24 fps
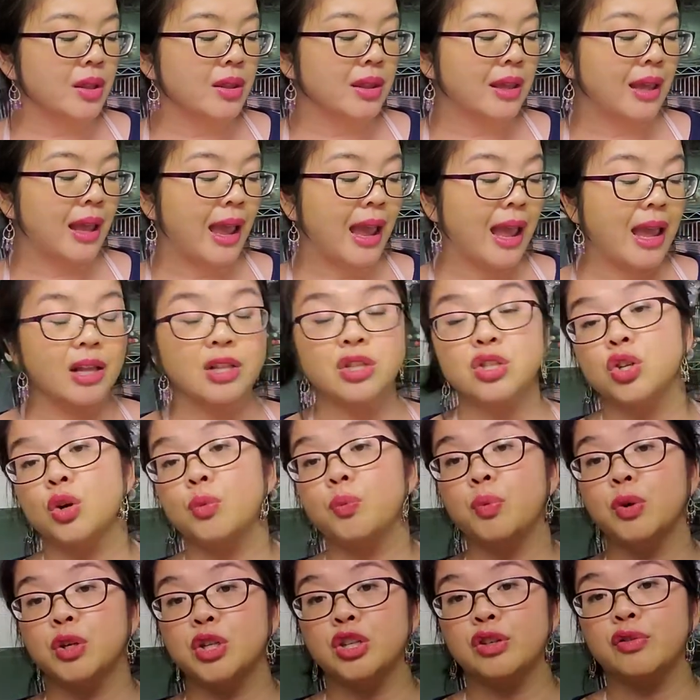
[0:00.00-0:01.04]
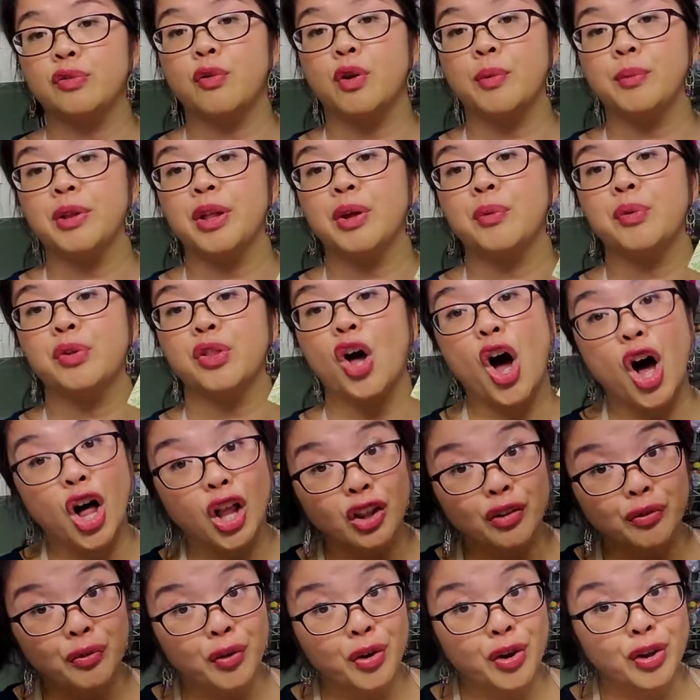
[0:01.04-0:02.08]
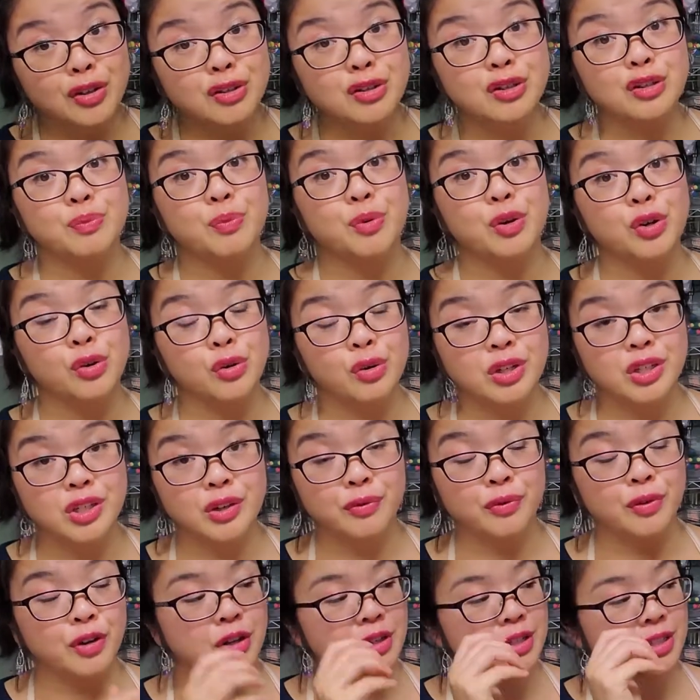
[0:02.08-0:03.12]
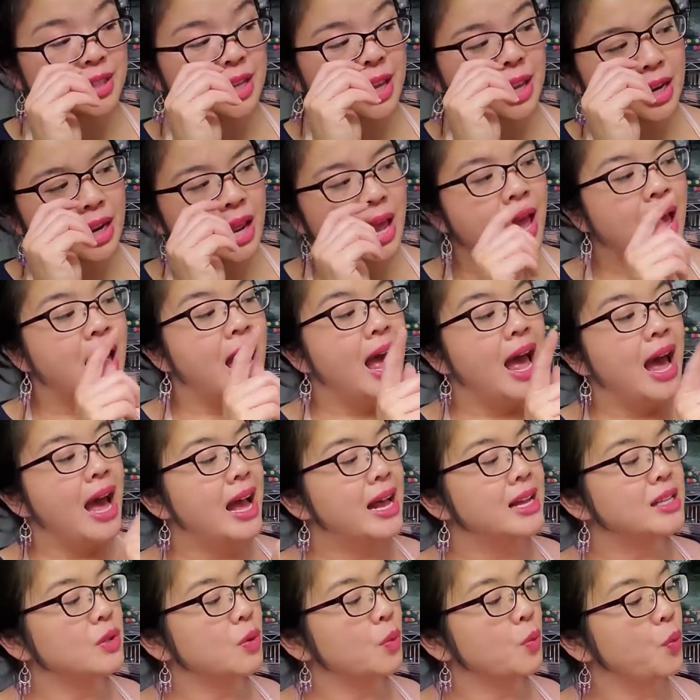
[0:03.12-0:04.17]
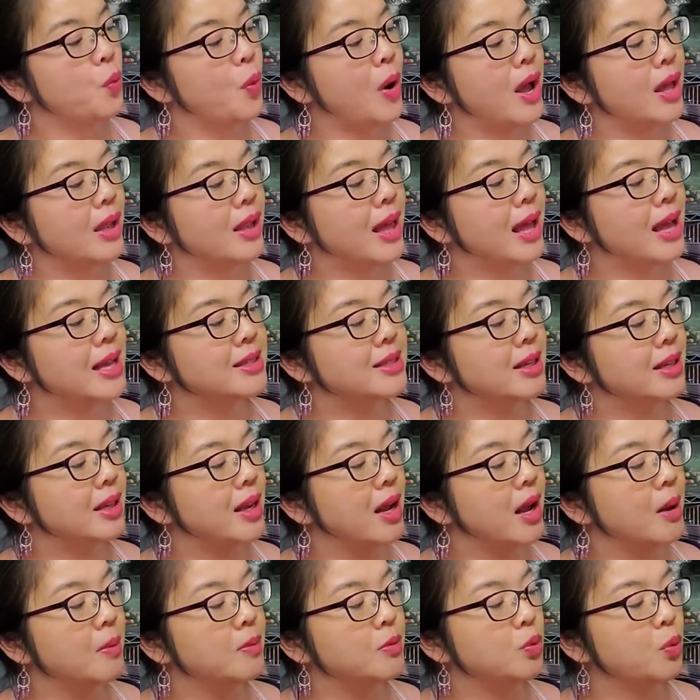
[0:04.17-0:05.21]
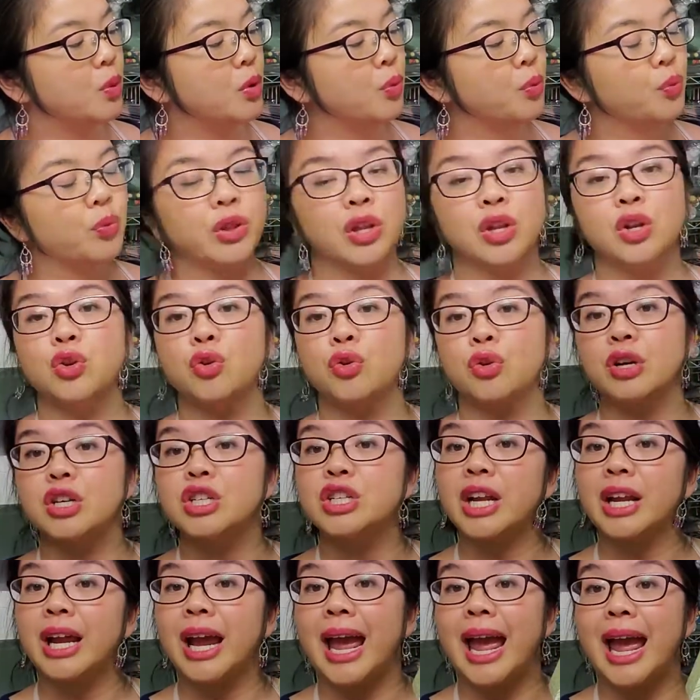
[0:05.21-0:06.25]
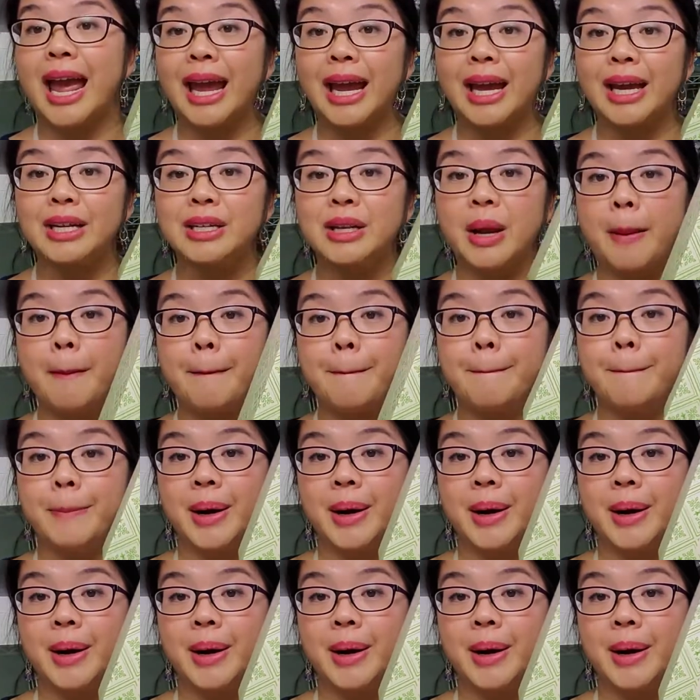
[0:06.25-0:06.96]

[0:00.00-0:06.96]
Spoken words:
hand soap, which is formulated with olive oil, so it's more nourishing for your skin, as well as it comes with the nourishing hand